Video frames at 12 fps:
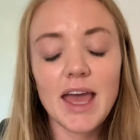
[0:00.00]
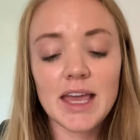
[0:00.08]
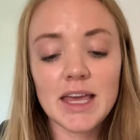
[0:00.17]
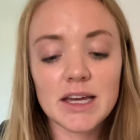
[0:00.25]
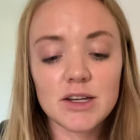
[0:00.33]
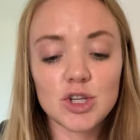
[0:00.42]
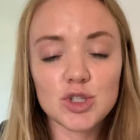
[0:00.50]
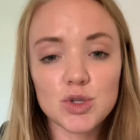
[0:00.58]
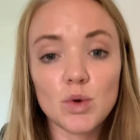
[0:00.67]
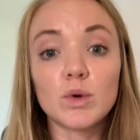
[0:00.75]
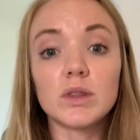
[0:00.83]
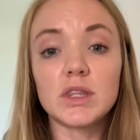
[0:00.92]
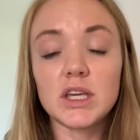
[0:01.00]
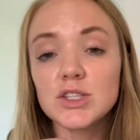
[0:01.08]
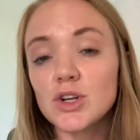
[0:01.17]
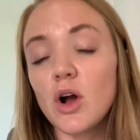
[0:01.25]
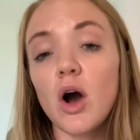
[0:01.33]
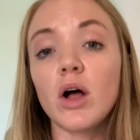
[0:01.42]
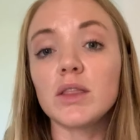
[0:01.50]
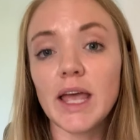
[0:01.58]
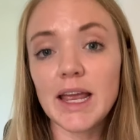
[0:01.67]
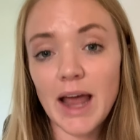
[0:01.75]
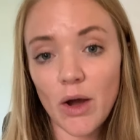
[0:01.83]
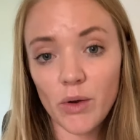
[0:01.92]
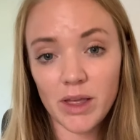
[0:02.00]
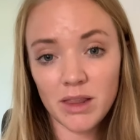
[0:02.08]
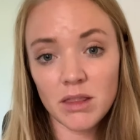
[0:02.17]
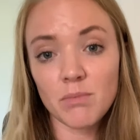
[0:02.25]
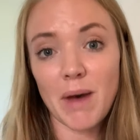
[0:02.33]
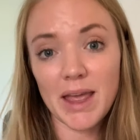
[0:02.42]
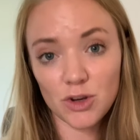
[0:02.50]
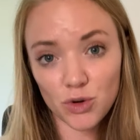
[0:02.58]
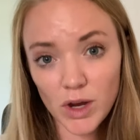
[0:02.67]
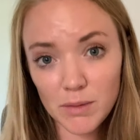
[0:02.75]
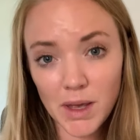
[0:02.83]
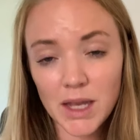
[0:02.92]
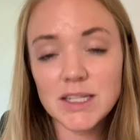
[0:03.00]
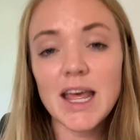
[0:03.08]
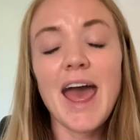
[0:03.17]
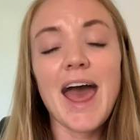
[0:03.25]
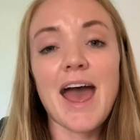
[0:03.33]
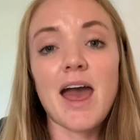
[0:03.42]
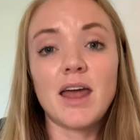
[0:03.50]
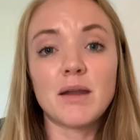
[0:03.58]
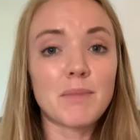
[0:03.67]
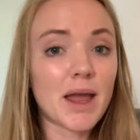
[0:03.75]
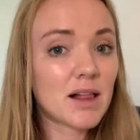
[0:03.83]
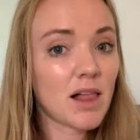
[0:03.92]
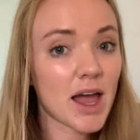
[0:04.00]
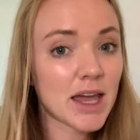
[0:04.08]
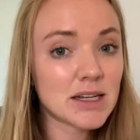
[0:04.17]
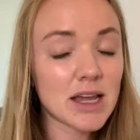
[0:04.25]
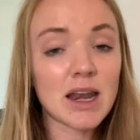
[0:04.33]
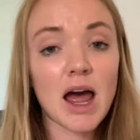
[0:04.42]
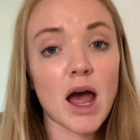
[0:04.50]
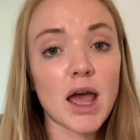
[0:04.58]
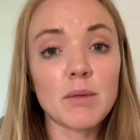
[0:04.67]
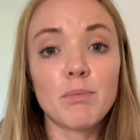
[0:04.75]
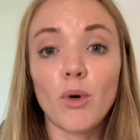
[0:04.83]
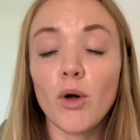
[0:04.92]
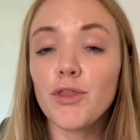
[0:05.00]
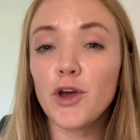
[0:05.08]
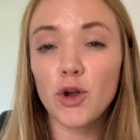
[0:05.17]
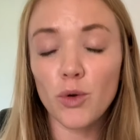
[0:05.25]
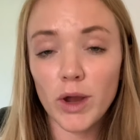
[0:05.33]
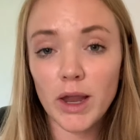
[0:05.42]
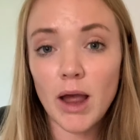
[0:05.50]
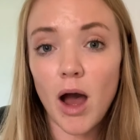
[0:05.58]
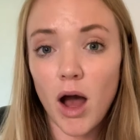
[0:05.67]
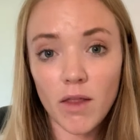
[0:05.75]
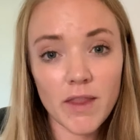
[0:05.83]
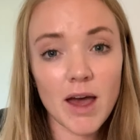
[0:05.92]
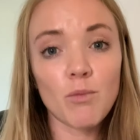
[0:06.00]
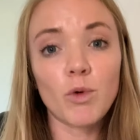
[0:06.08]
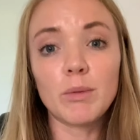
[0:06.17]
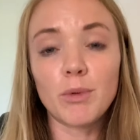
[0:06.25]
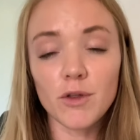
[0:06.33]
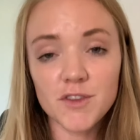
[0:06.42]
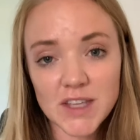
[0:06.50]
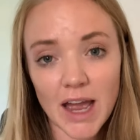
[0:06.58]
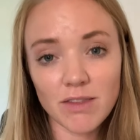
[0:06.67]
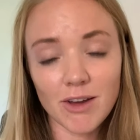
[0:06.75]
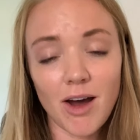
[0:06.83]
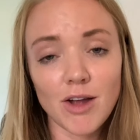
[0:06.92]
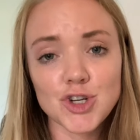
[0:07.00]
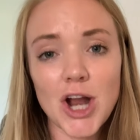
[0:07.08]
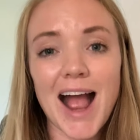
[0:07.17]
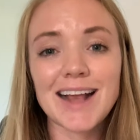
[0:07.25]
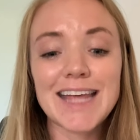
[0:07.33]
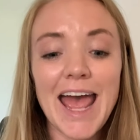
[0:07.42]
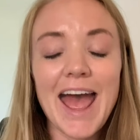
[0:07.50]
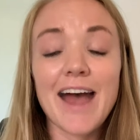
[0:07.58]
And so these are all laid out in my agreement and my client and I both agree on them. We both sign the contract.